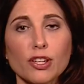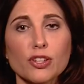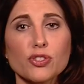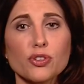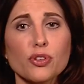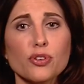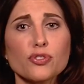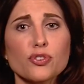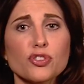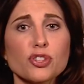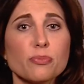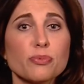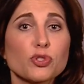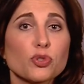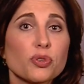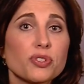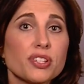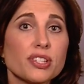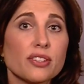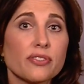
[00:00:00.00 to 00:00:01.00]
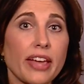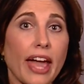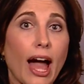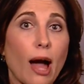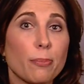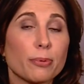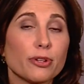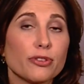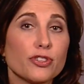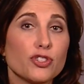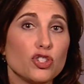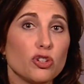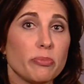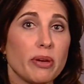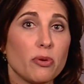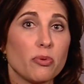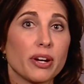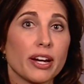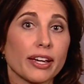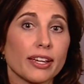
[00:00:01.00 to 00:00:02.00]
So those are some sources of capital that you
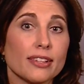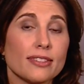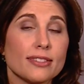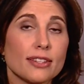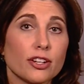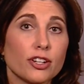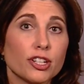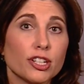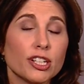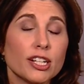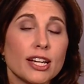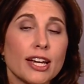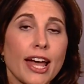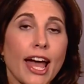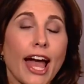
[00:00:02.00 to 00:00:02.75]
may want to consider.